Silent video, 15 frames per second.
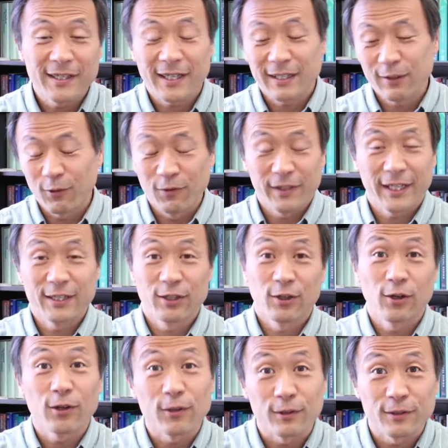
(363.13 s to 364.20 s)
an online
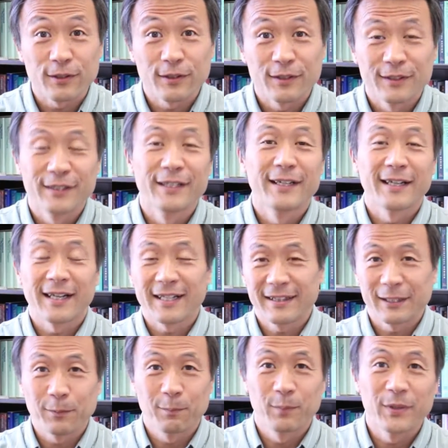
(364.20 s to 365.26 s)
course,
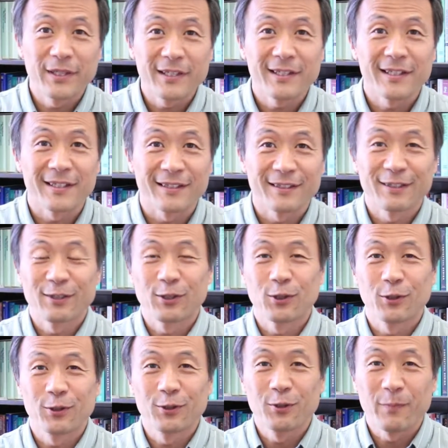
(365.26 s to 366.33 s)
at the beginning,
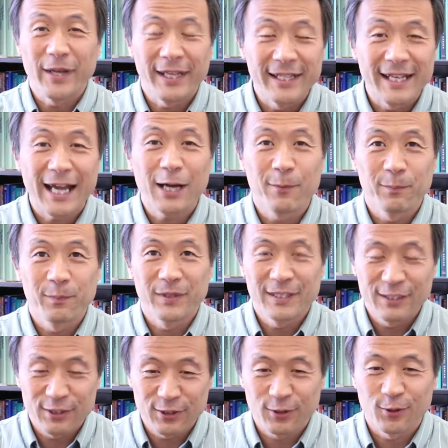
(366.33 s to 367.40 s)
you may not be
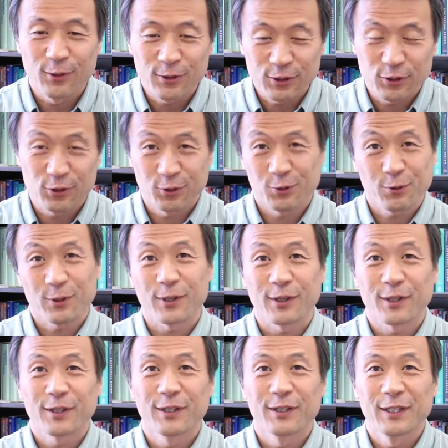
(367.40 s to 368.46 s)
so
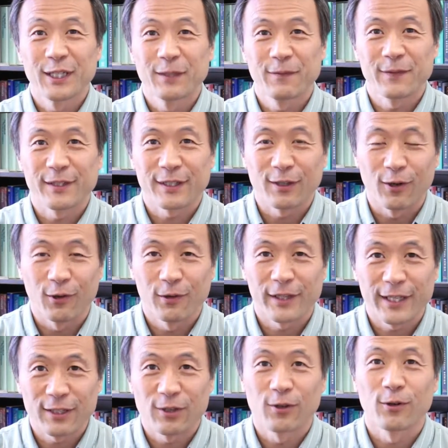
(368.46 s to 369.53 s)
sure if the
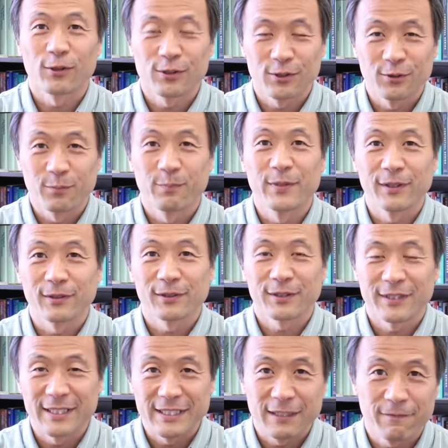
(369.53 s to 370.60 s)
online course you built
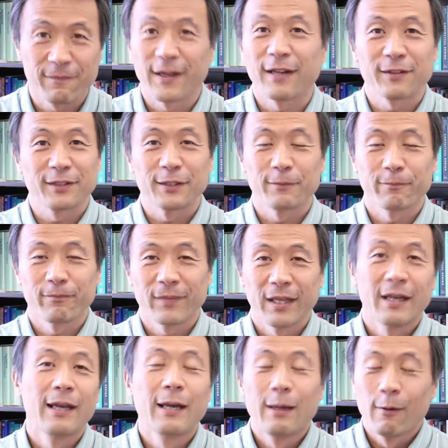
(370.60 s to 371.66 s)
is effective.
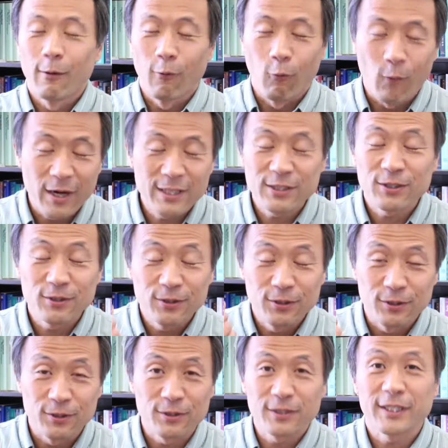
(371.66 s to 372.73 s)
Once you
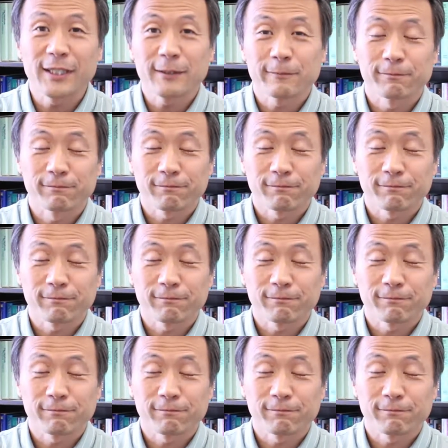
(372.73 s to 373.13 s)
use it